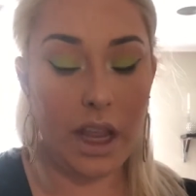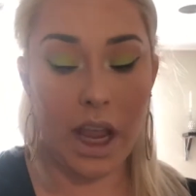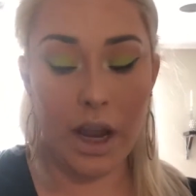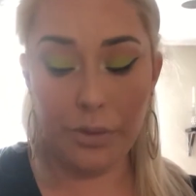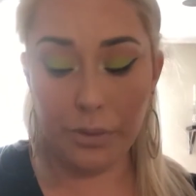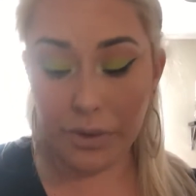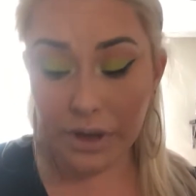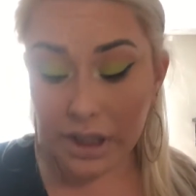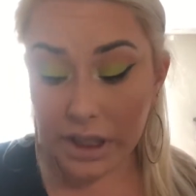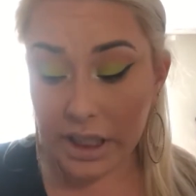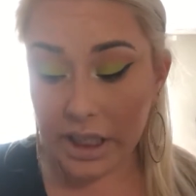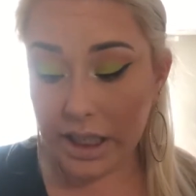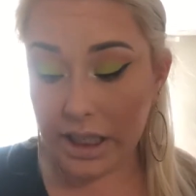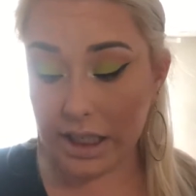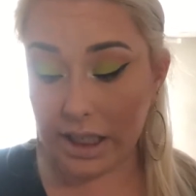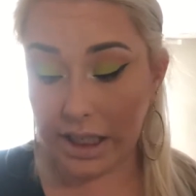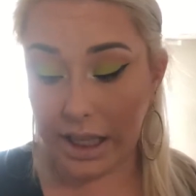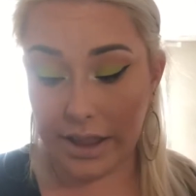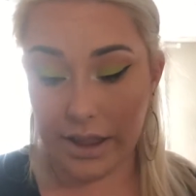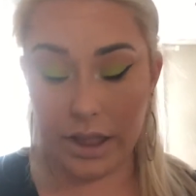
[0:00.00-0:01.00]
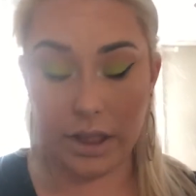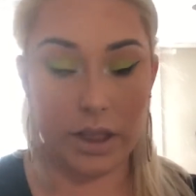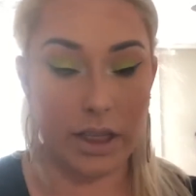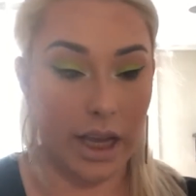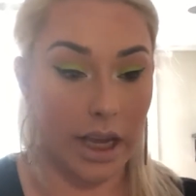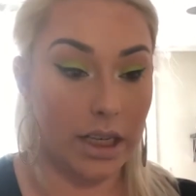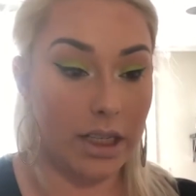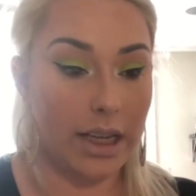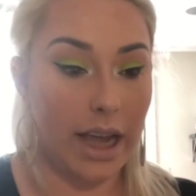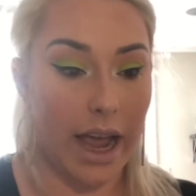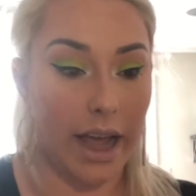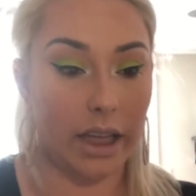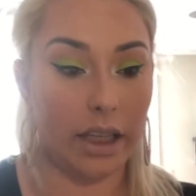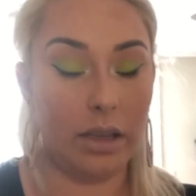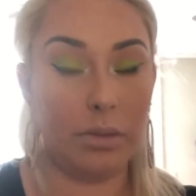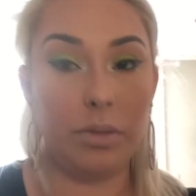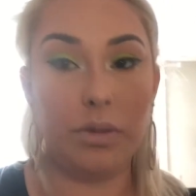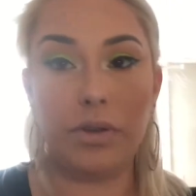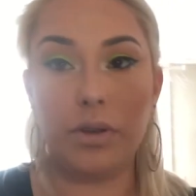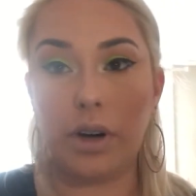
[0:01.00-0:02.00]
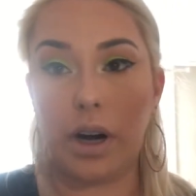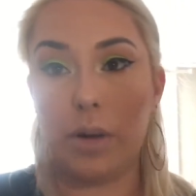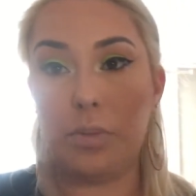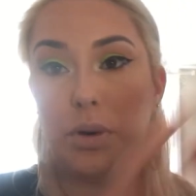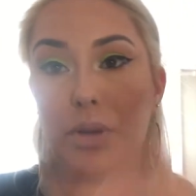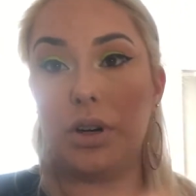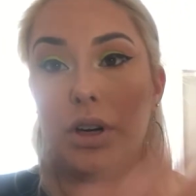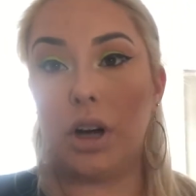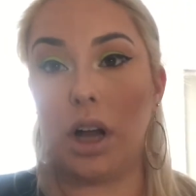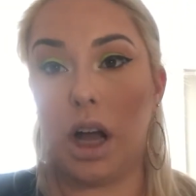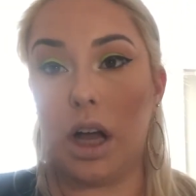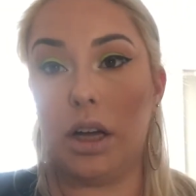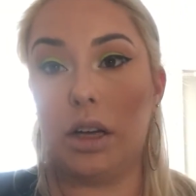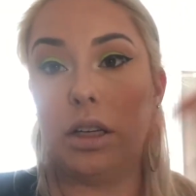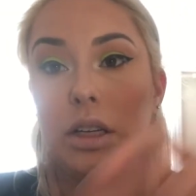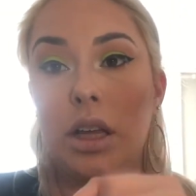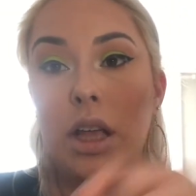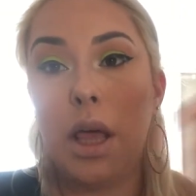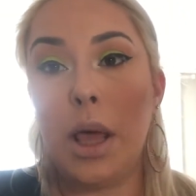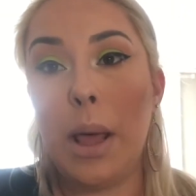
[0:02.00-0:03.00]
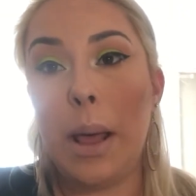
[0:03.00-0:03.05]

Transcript: I really need to let this get tacky before I put it on,